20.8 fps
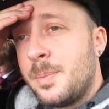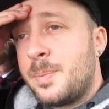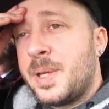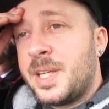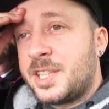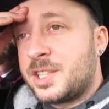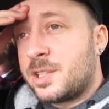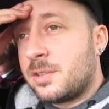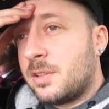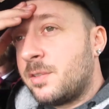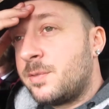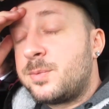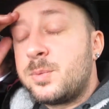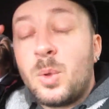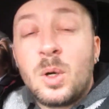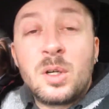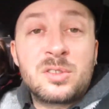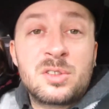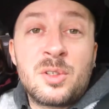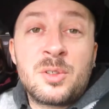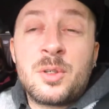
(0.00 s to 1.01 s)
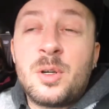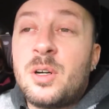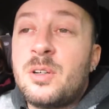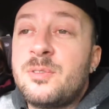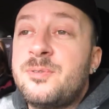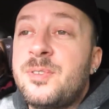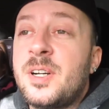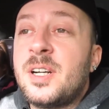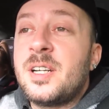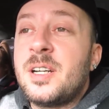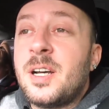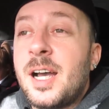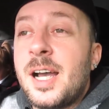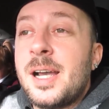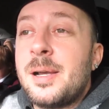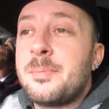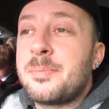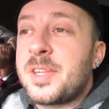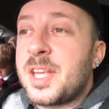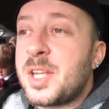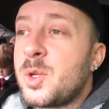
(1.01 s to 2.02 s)
a picture of what's on offer.
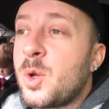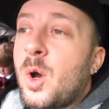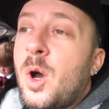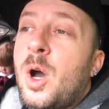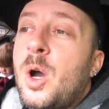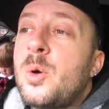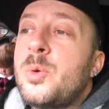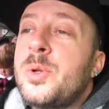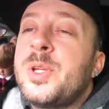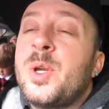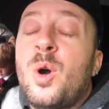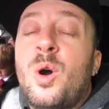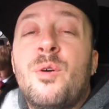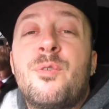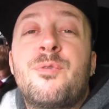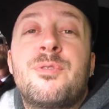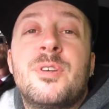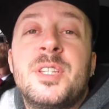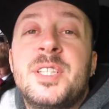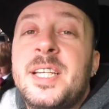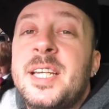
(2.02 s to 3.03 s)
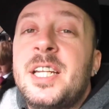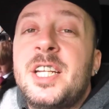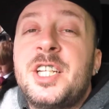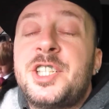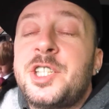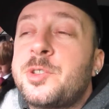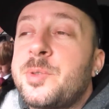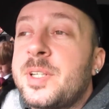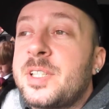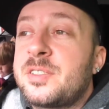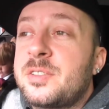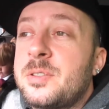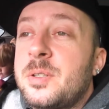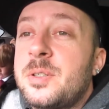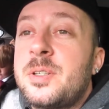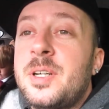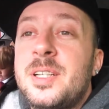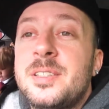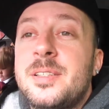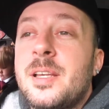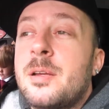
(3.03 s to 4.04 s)
Um, they're not only offering the energy drink, so
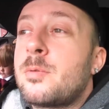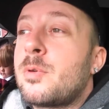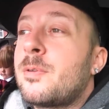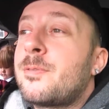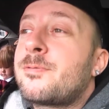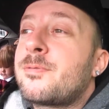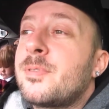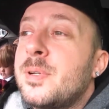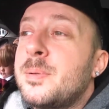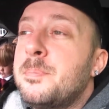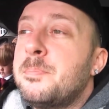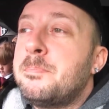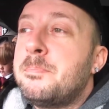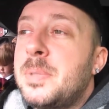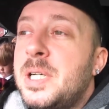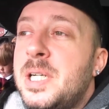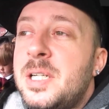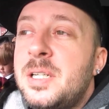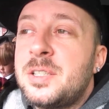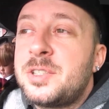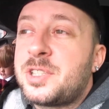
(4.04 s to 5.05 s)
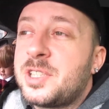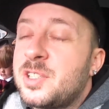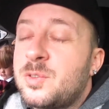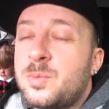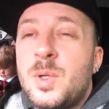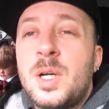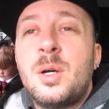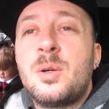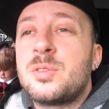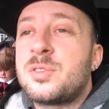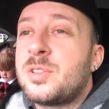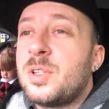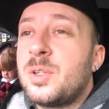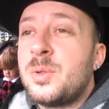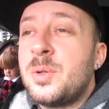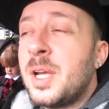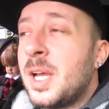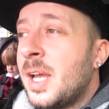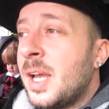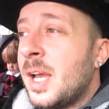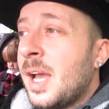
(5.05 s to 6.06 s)
guys, they're offering merch as well.
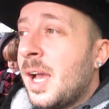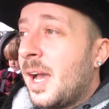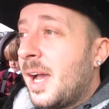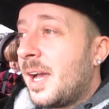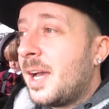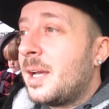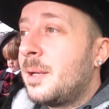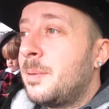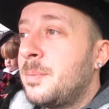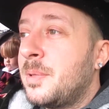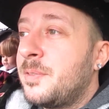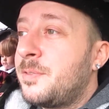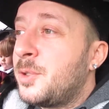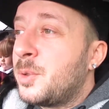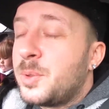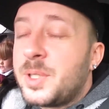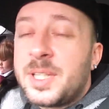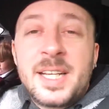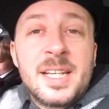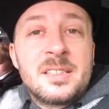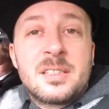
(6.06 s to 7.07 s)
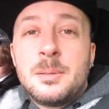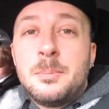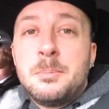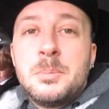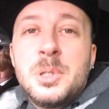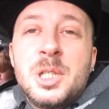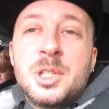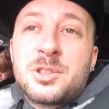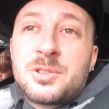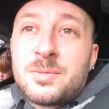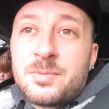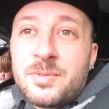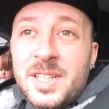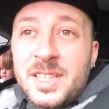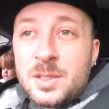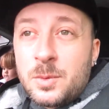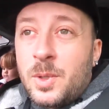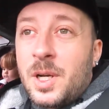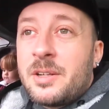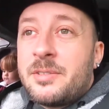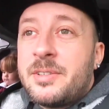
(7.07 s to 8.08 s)
So um, if you want to get some merch from
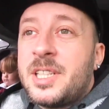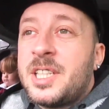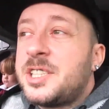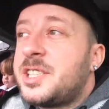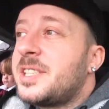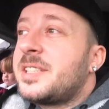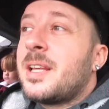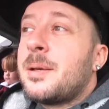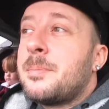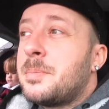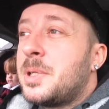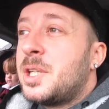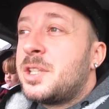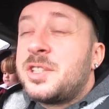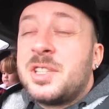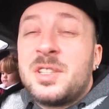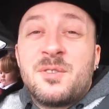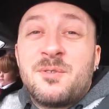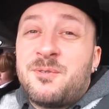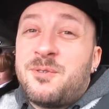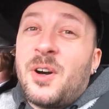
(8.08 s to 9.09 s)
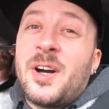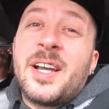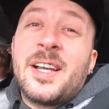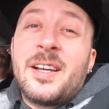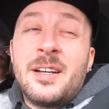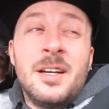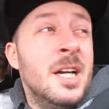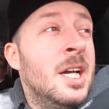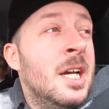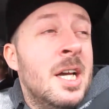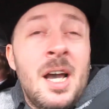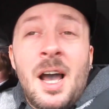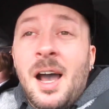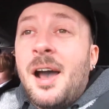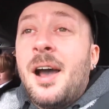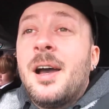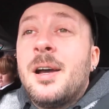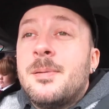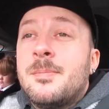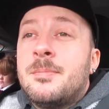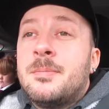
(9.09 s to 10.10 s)
Razor Wire Energy, their merch is fire.
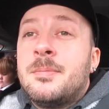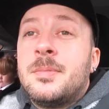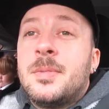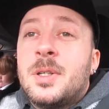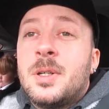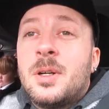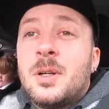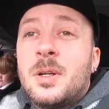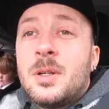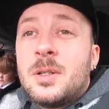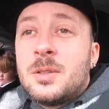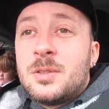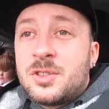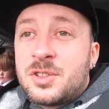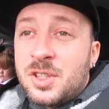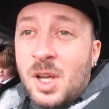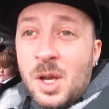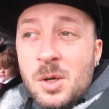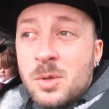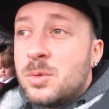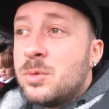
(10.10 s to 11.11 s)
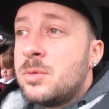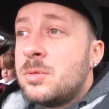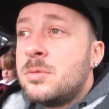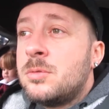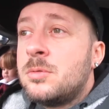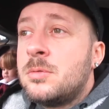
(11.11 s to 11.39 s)
Um, so